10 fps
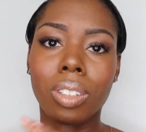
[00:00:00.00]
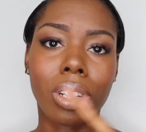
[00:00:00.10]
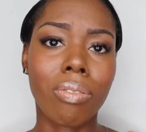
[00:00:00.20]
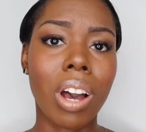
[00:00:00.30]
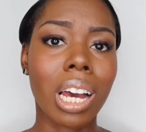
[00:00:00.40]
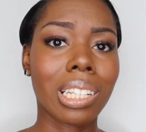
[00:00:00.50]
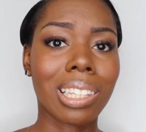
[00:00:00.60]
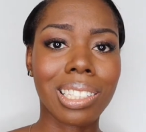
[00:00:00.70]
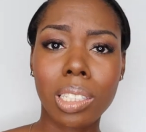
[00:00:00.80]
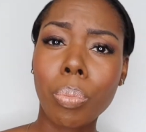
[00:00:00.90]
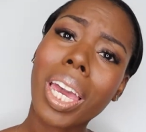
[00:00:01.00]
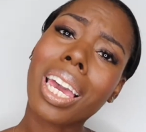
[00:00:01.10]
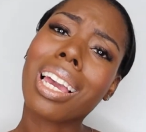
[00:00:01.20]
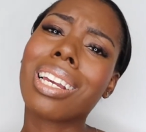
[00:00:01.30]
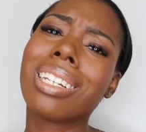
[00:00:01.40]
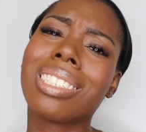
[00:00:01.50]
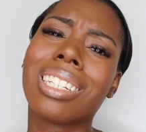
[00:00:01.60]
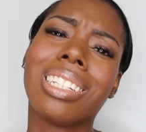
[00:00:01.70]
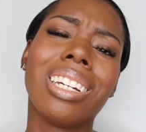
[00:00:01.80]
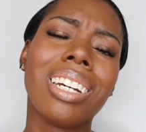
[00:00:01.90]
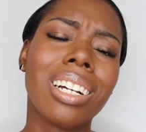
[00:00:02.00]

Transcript: You're confined in this space. And